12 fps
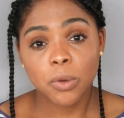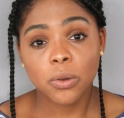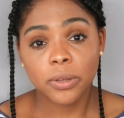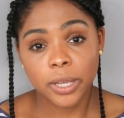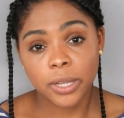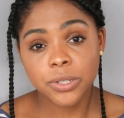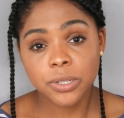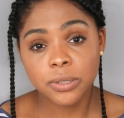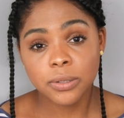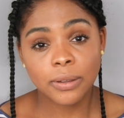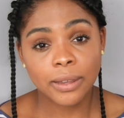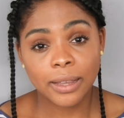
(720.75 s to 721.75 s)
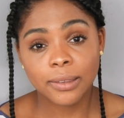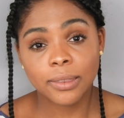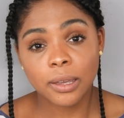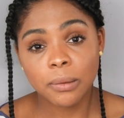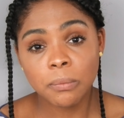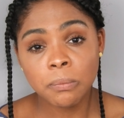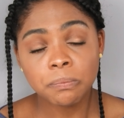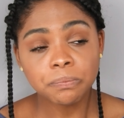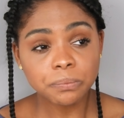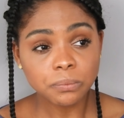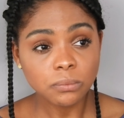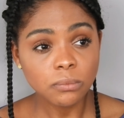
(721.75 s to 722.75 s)
Caucasian like them,
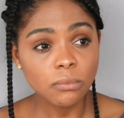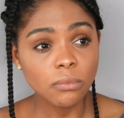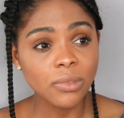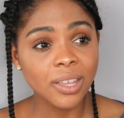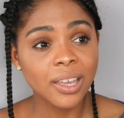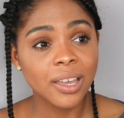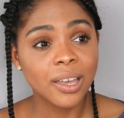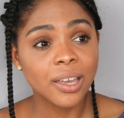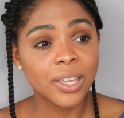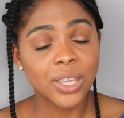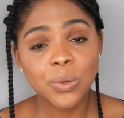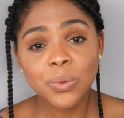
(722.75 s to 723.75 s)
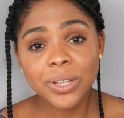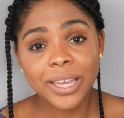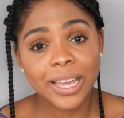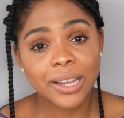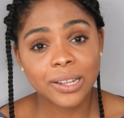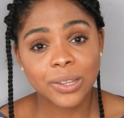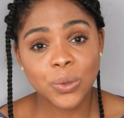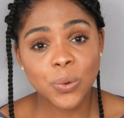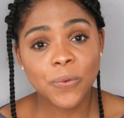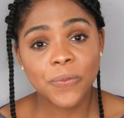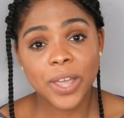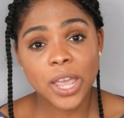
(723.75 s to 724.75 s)
you
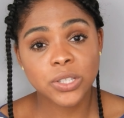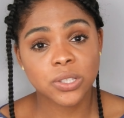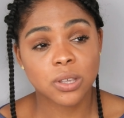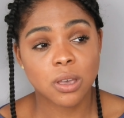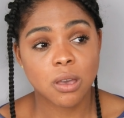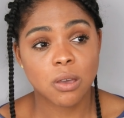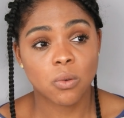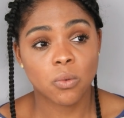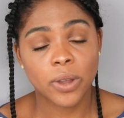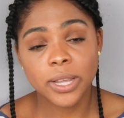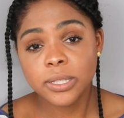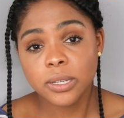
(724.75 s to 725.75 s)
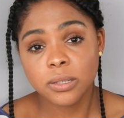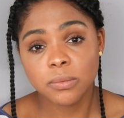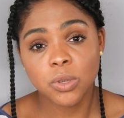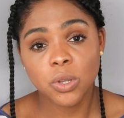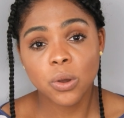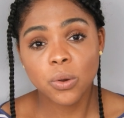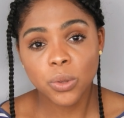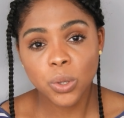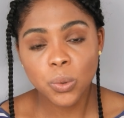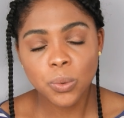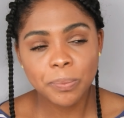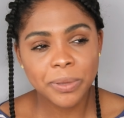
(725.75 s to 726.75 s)
will face racism, you know,
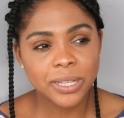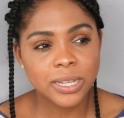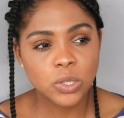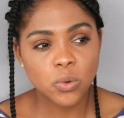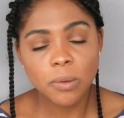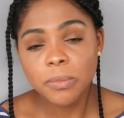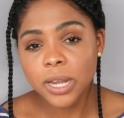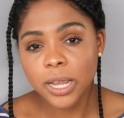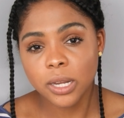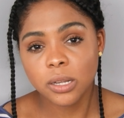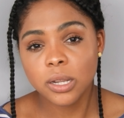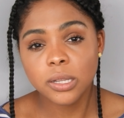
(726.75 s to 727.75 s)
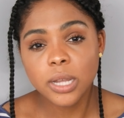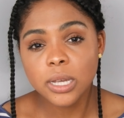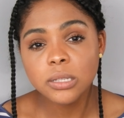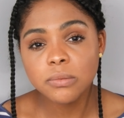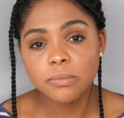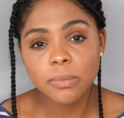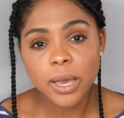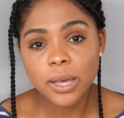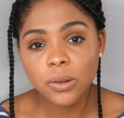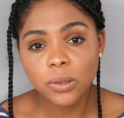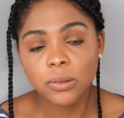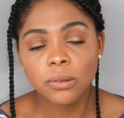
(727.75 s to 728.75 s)
you will be discriminated. It doesn't
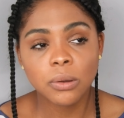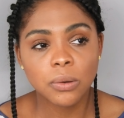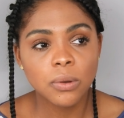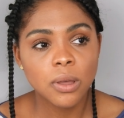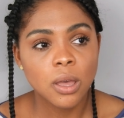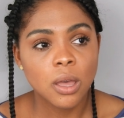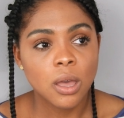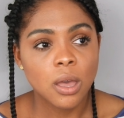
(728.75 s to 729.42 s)
matter, you know.